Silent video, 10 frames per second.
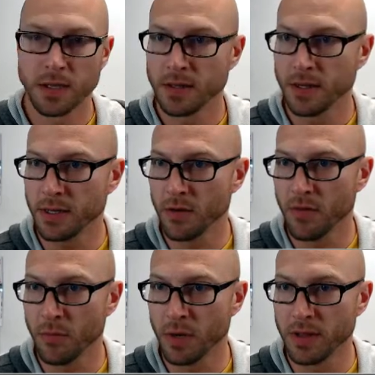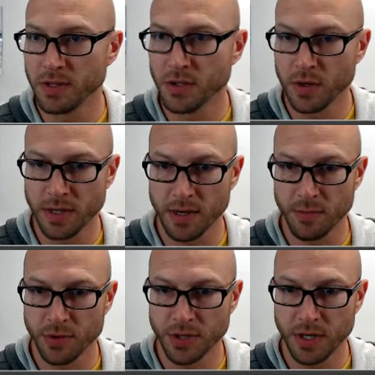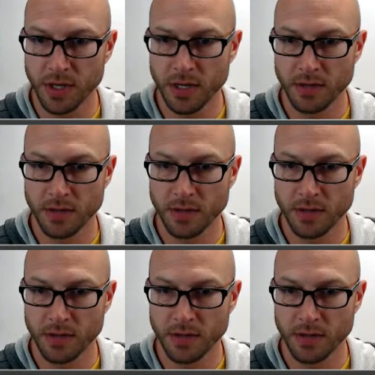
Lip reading: Thank you, everybody that joined. I appreciate it.